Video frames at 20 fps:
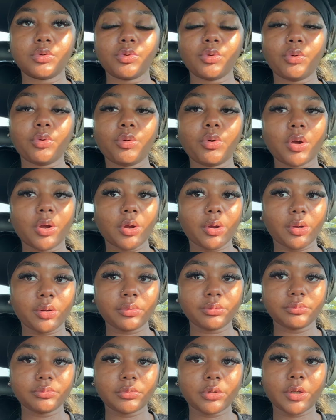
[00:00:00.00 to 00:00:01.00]

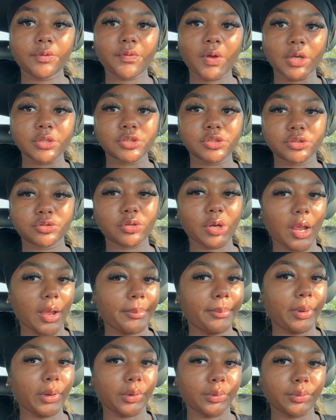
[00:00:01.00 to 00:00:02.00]
or if i should try a
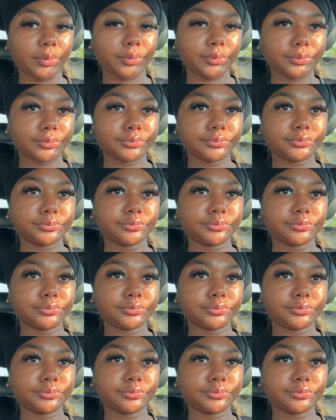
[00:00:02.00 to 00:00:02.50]
bowl